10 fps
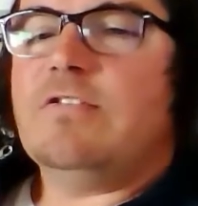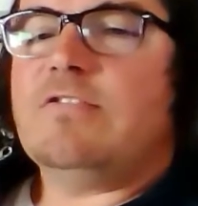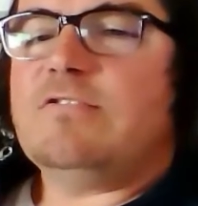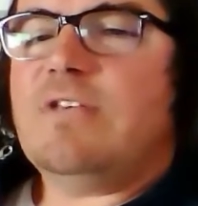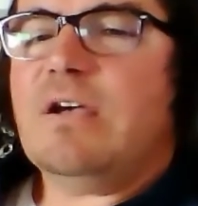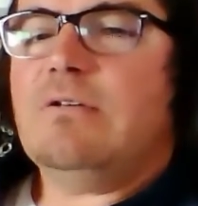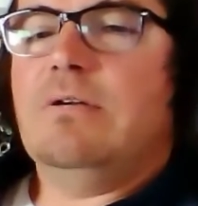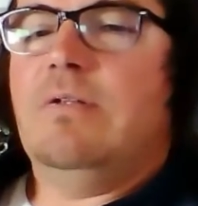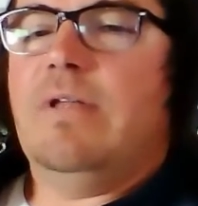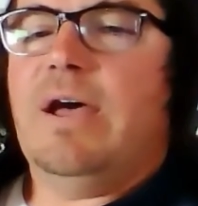
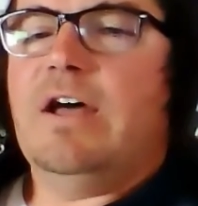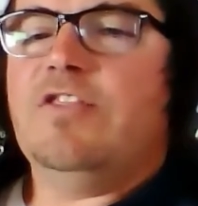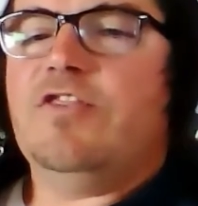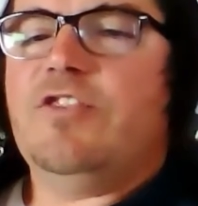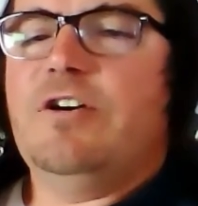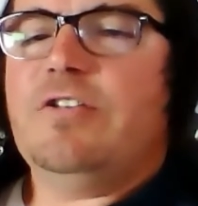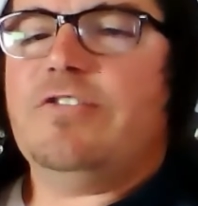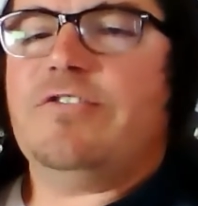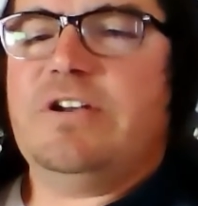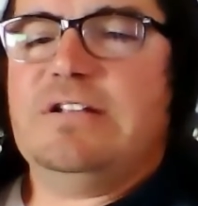second, and
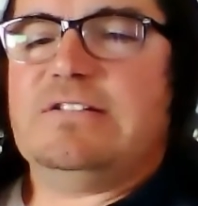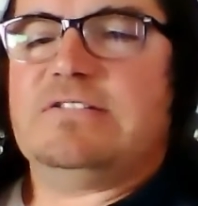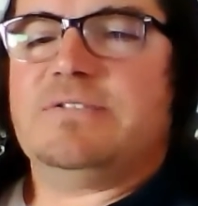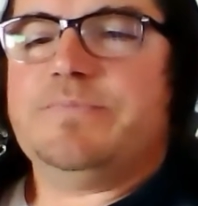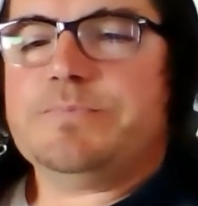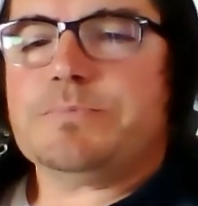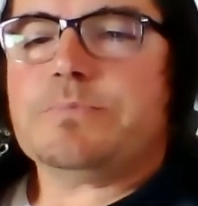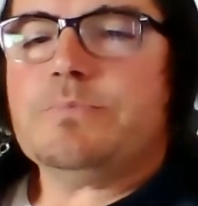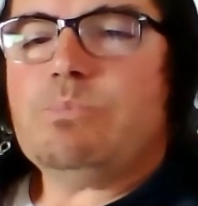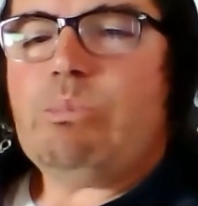third strings
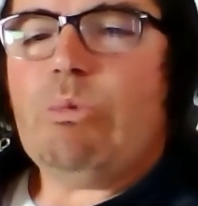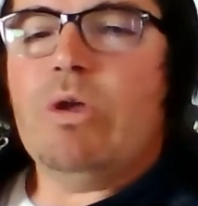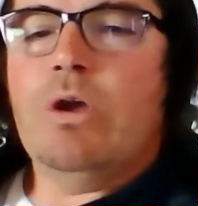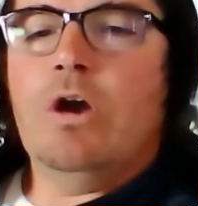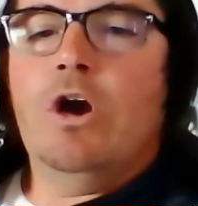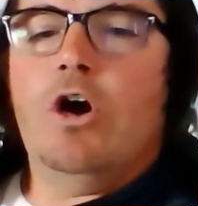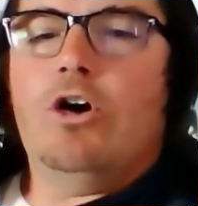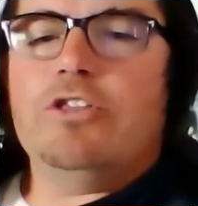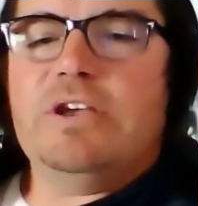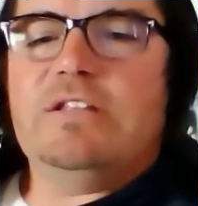
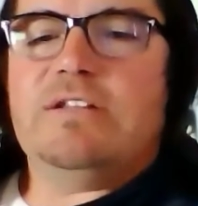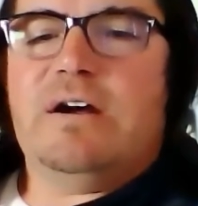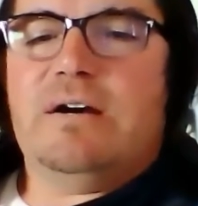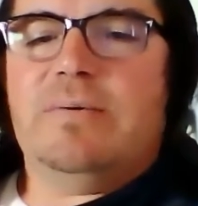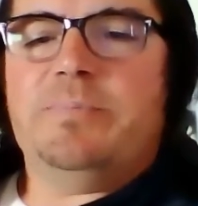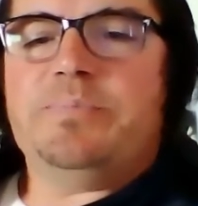on the guitar